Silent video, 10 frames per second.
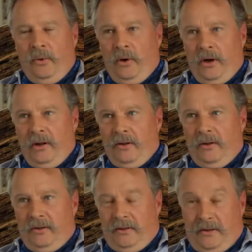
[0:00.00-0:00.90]

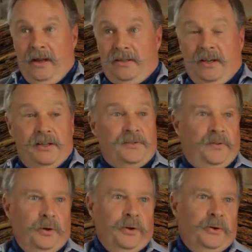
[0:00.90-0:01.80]
Well, as his
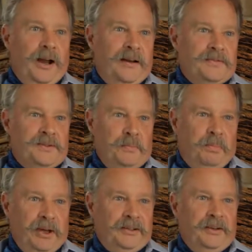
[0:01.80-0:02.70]
photographs
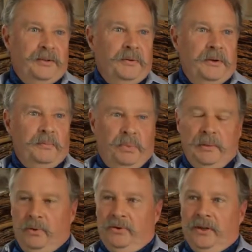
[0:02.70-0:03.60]
depicted,
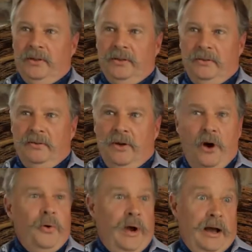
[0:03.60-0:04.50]
people didn't
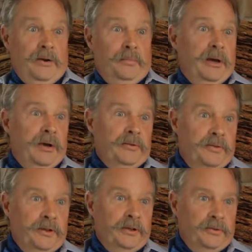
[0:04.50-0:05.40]
know how to mount
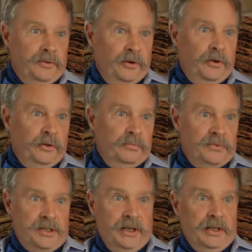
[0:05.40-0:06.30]
things on
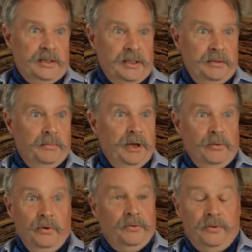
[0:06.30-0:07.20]
standing seam
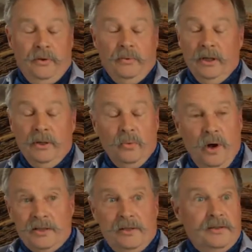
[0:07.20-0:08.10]
metal roofs. There really
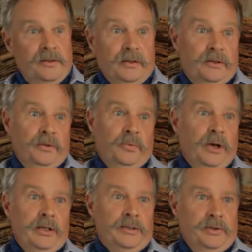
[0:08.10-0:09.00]
wasn't a good
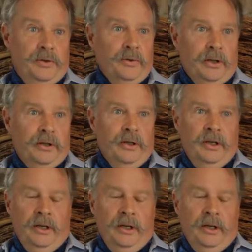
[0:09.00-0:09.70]
way to do it.